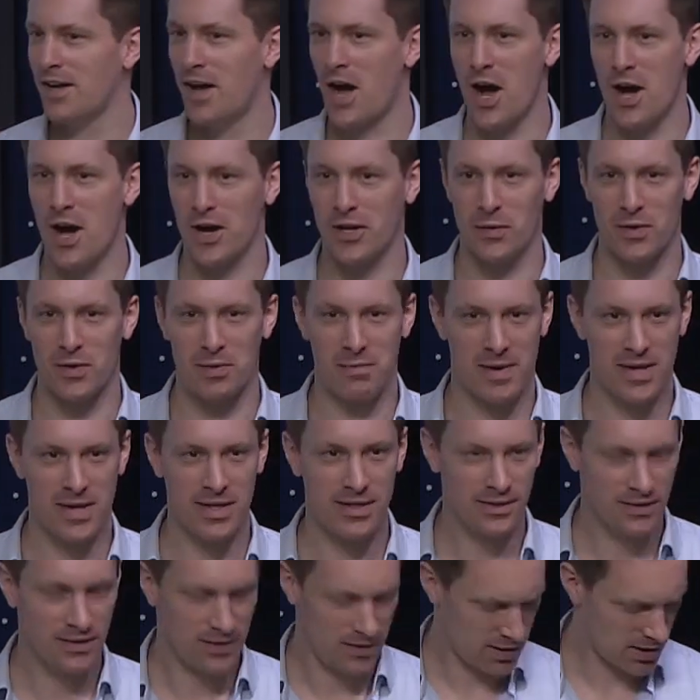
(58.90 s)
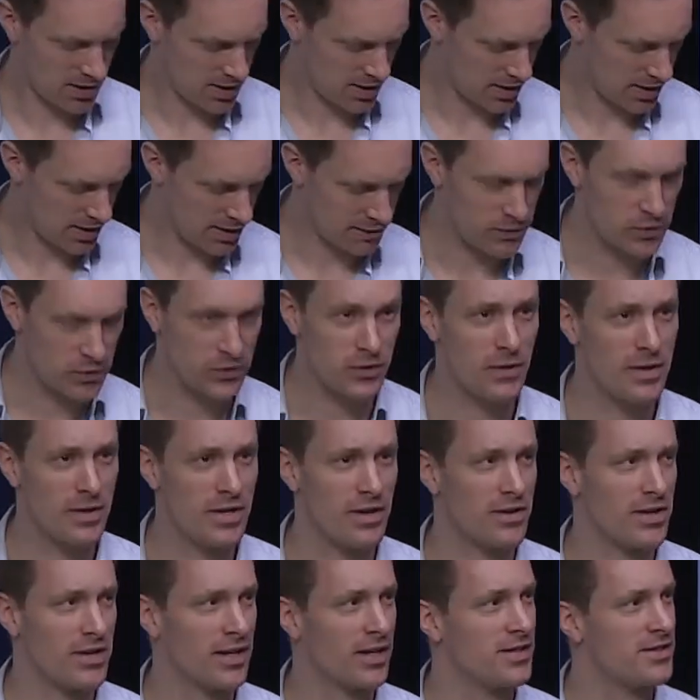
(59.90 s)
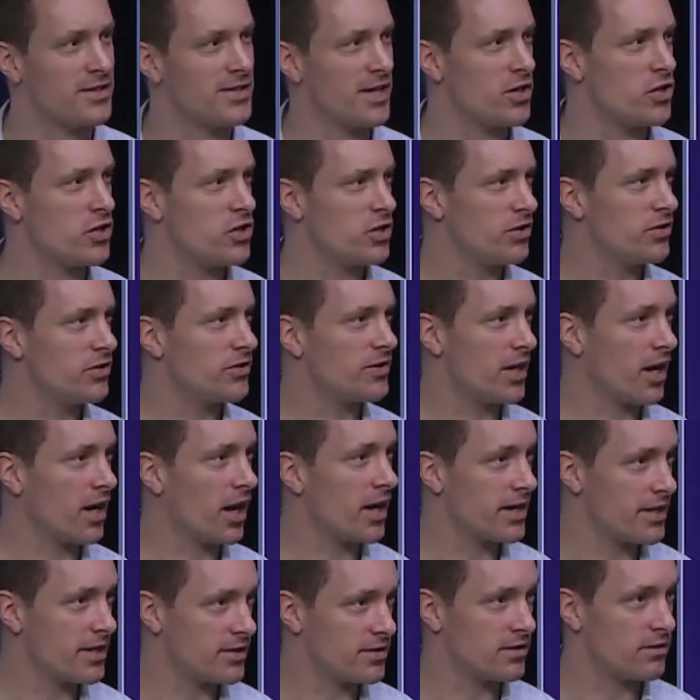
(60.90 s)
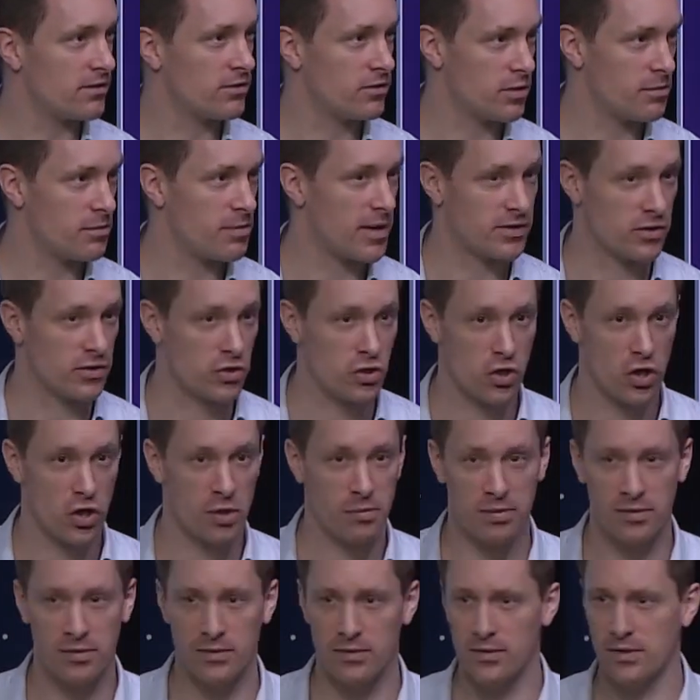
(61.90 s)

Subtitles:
argue with me. If you don't hear anything contentious, then I need to do a better job